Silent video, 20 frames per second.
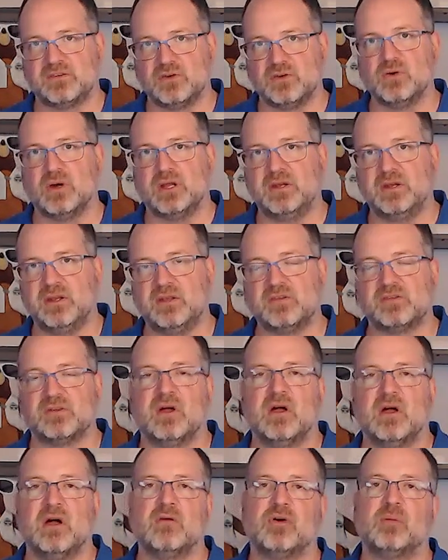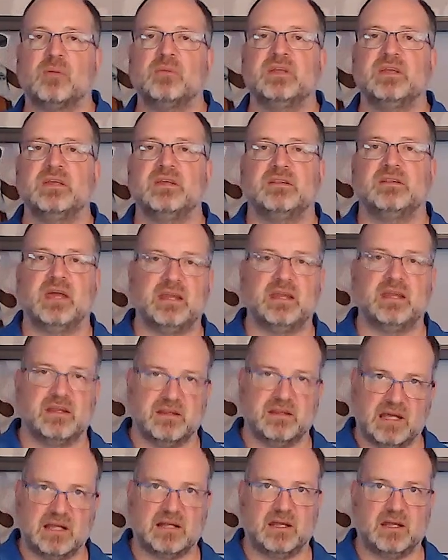the new entities, from the data in
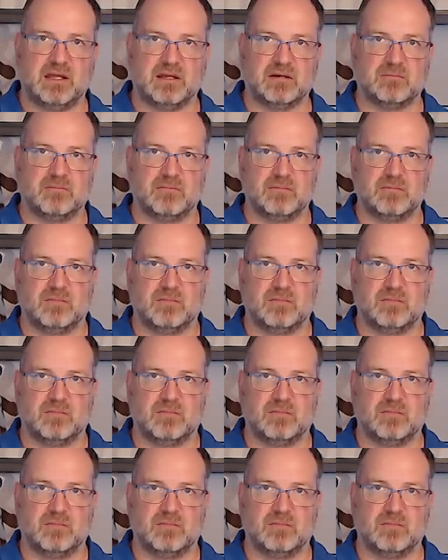the data lake.